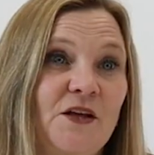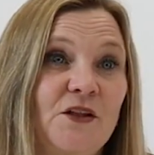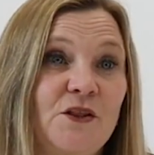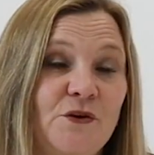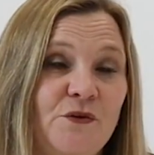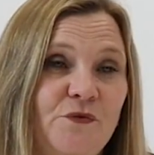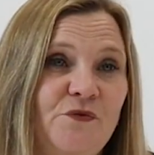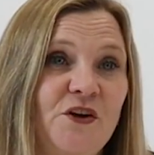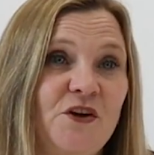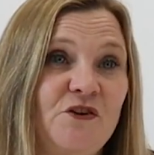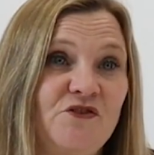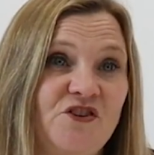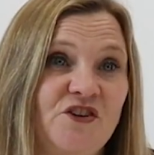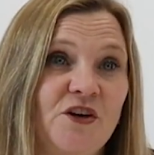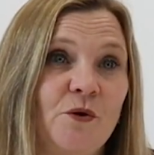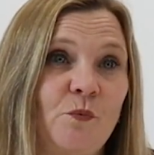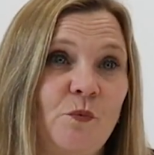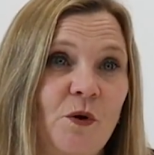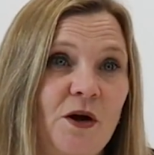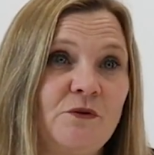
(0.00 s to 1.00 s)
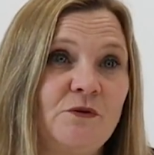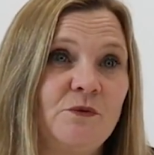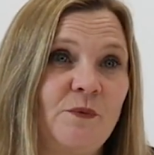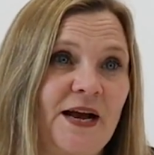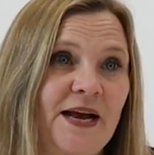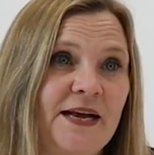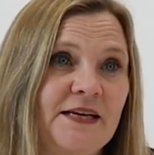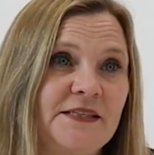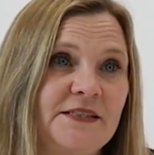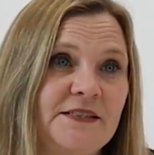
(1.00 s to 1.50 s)
The future won't
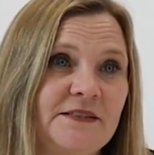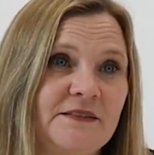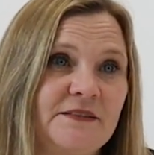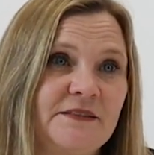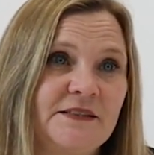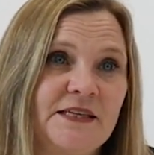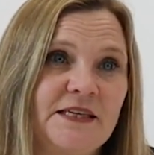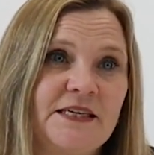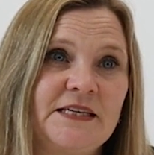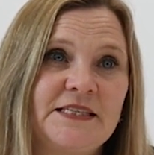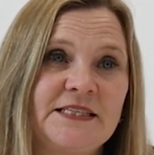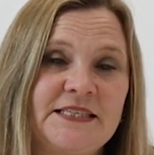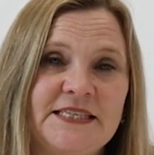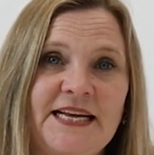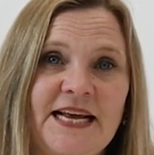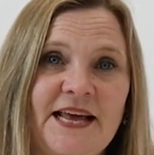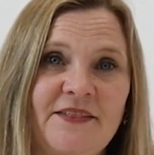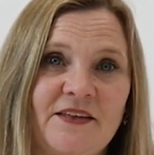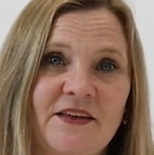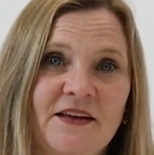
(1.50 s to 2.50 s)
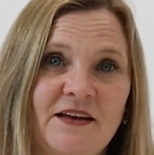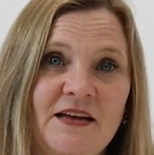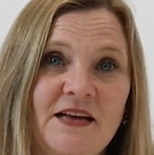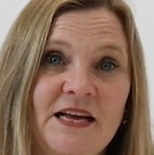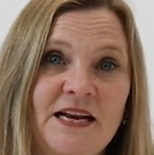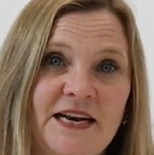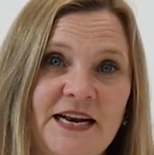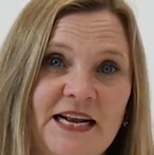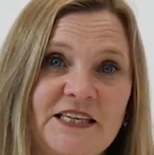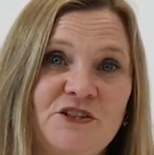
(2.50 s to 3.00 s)
wait. Together,
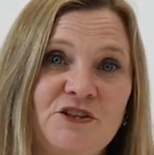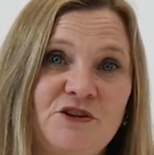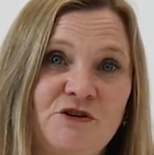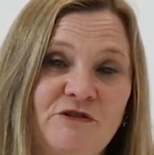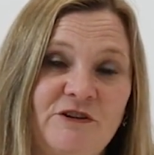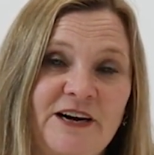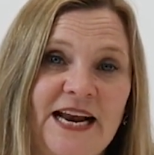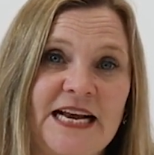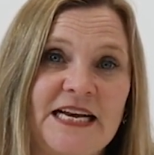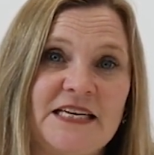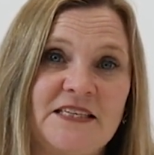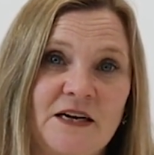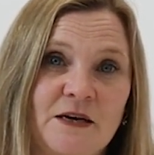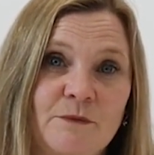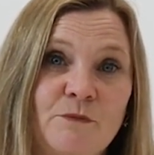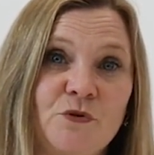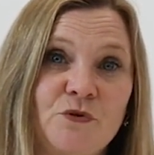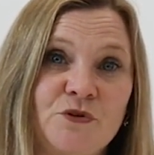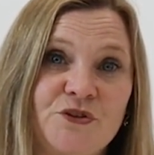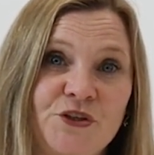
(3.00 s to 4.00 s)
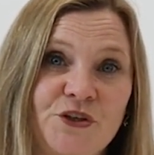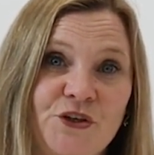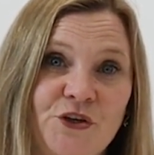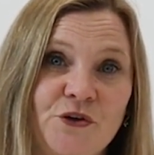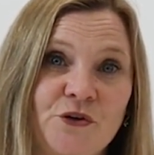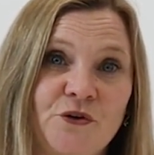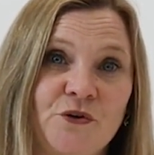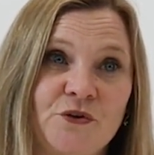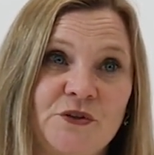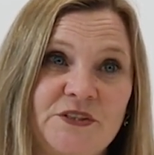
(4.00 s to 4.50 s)
let's create a more
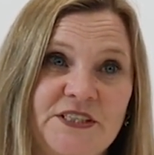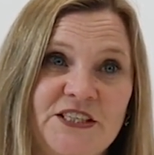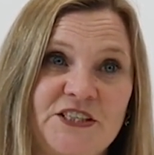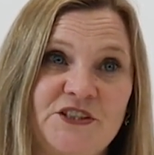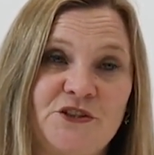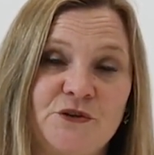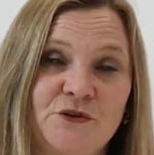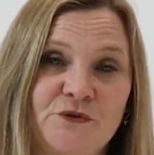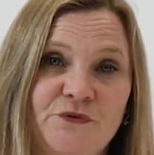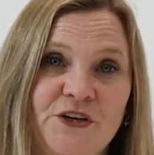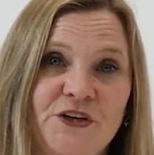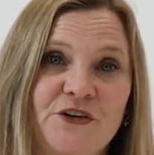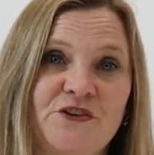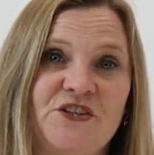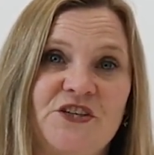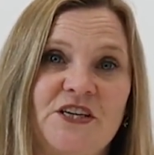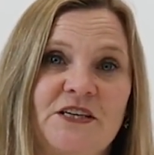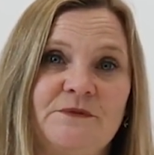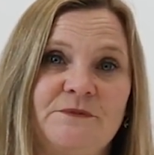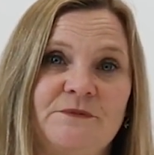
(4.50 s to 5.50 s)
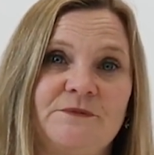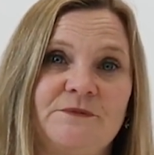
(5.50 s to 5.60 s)
secure digital future.